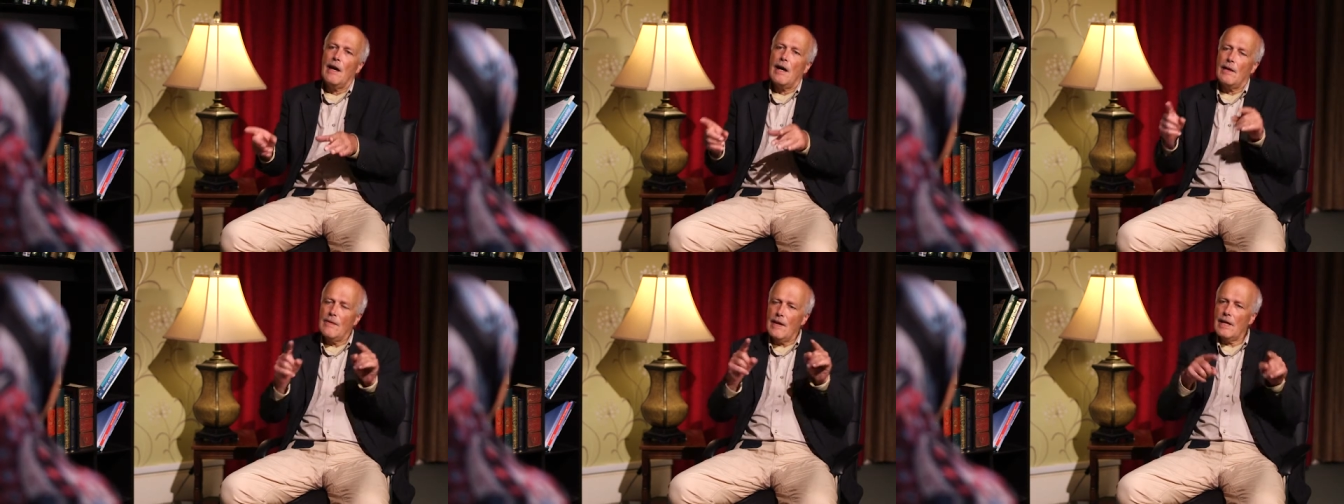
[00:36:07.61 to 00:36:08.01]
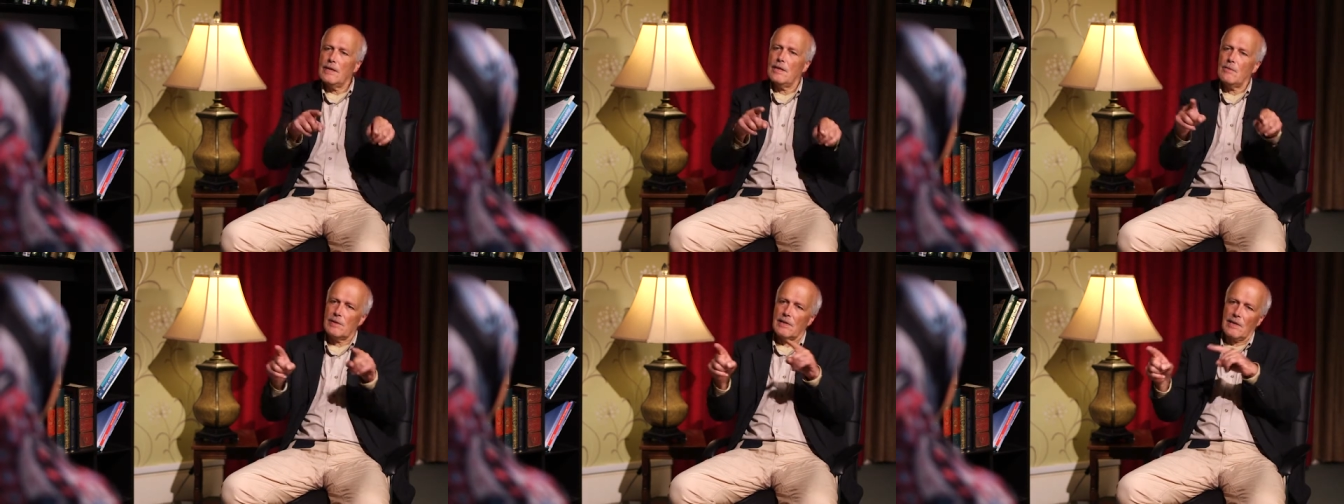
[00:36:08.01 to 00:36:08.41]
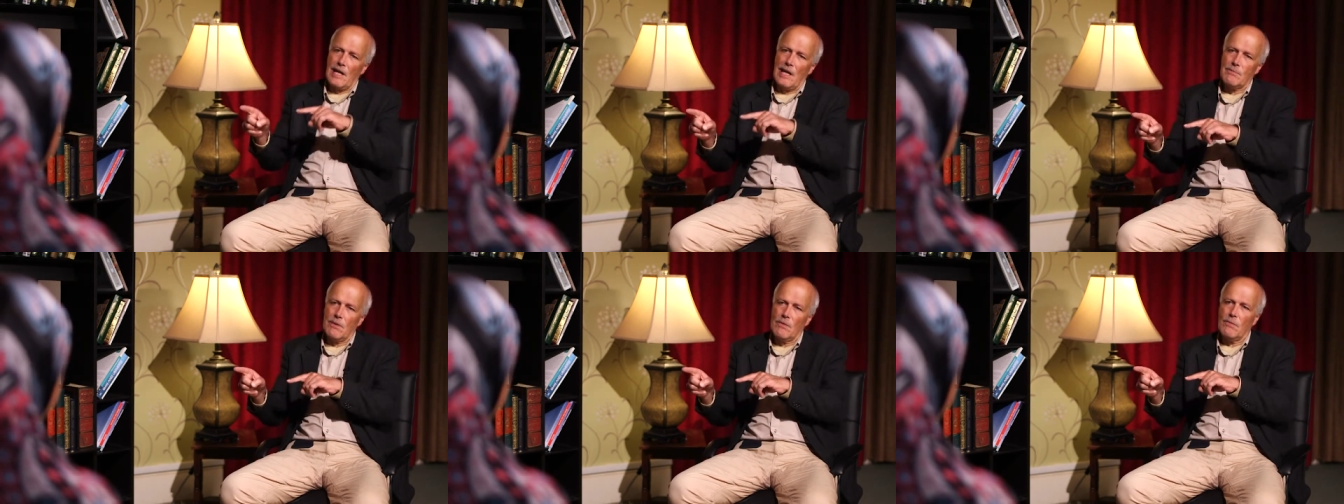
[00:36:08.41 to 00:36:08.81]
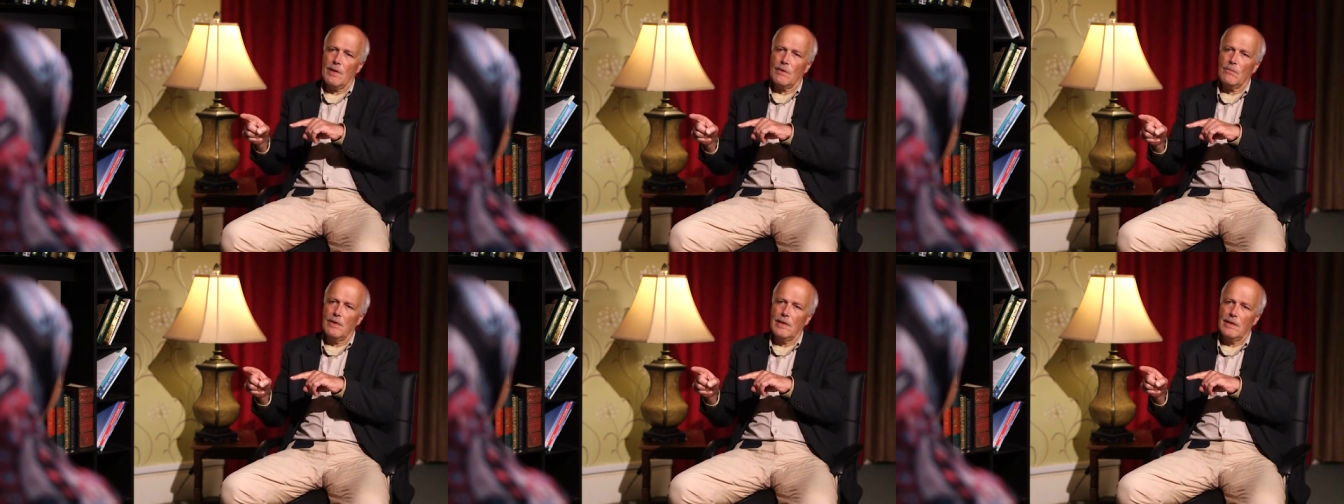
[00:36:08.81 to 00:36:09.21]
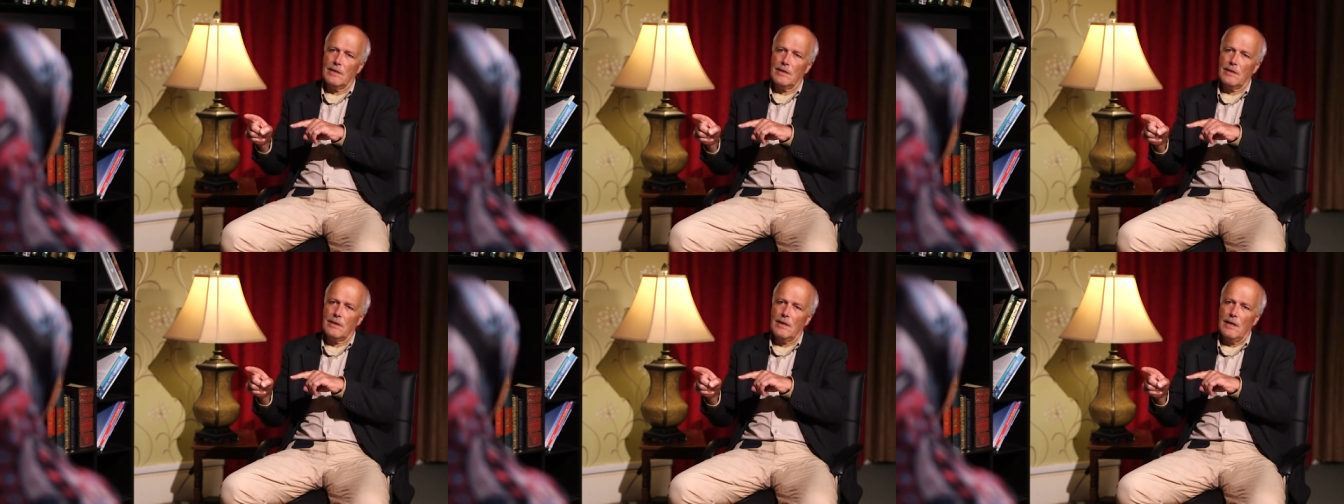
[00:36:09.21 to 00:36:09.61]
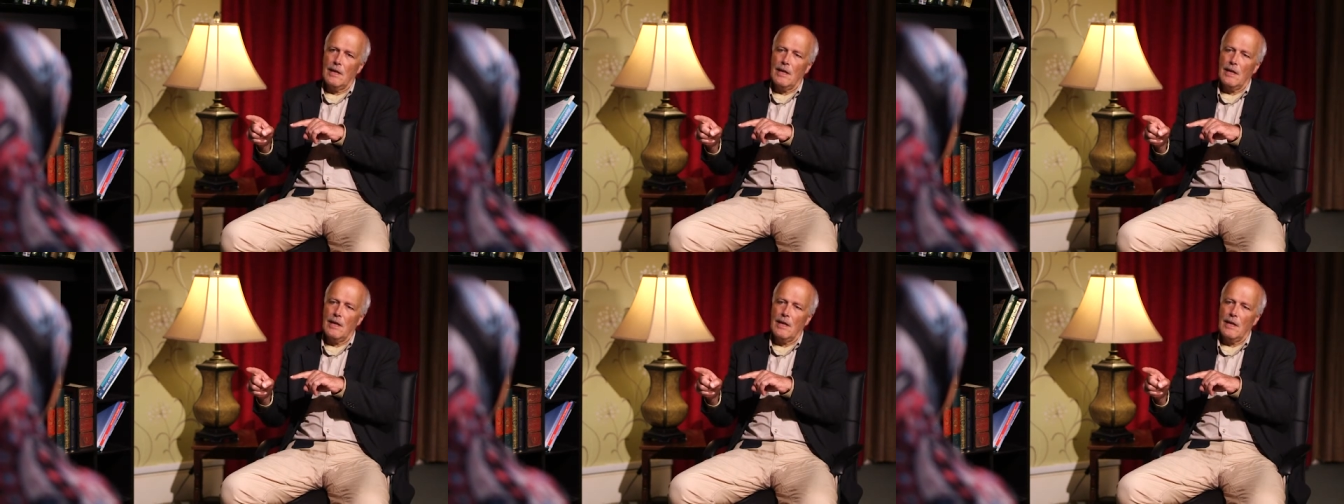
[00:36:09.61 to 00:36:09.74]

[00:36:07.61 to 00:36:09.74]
And then there was a gap of 1 week.